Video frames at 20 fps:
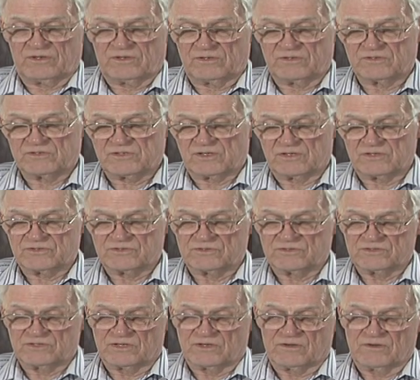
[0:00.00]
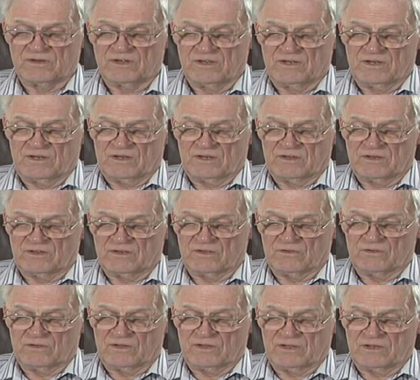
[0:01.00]
discussions there
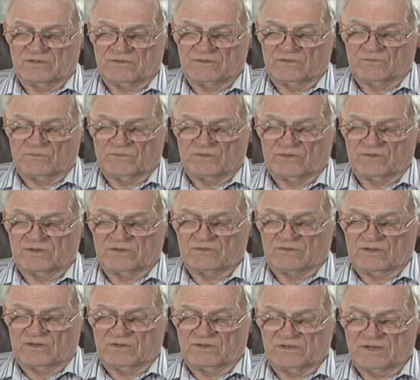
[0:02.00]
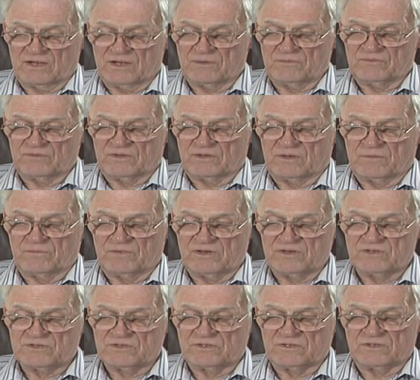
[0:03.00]
were at times an
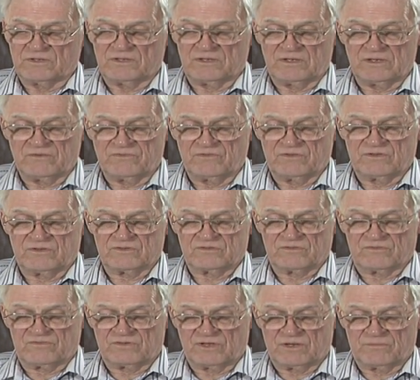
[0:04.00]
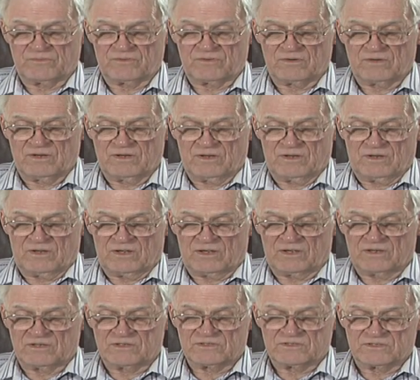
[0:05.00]
amazing evenness of temper
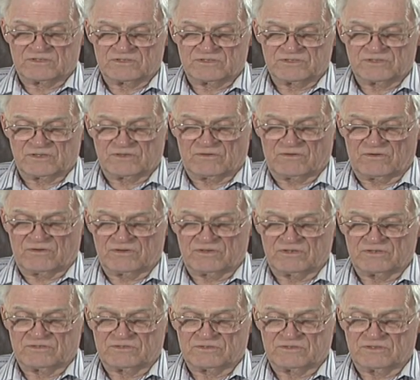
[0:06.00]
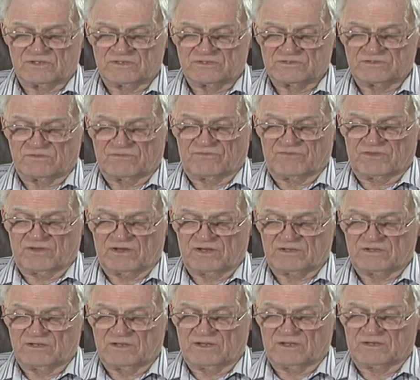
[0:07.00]
and a sincere earnestness of
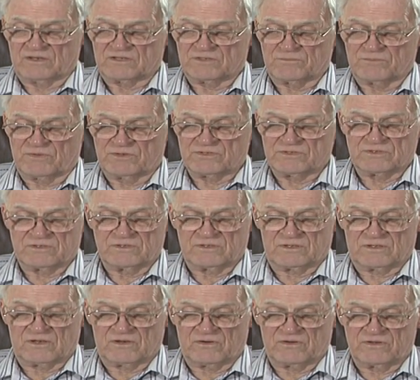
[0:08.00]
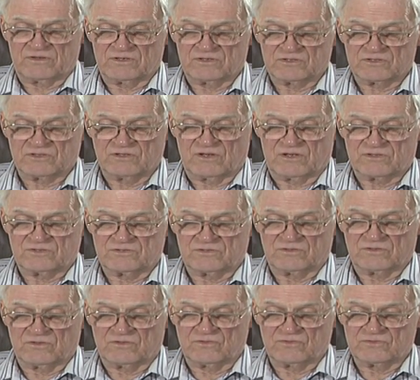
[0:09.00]
thought and expression that carried his thoughts to
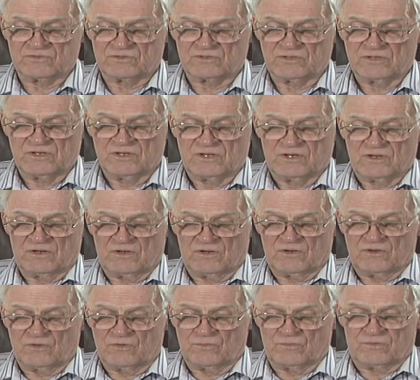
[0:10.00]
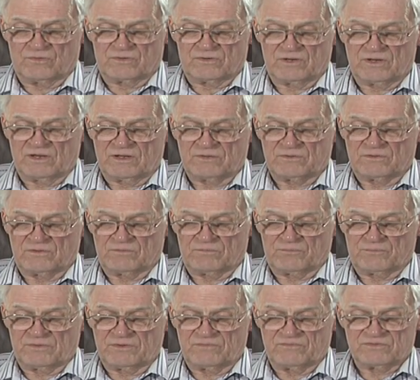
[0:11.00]
those who were not
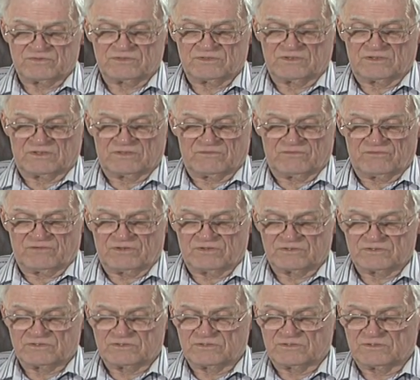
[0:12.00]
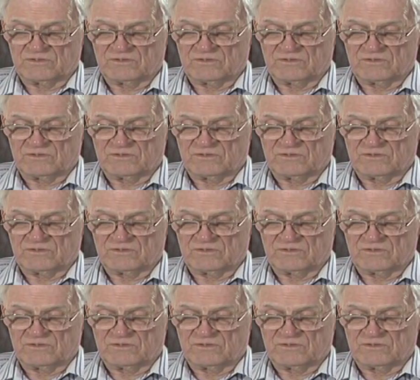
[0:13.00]
previously convinced.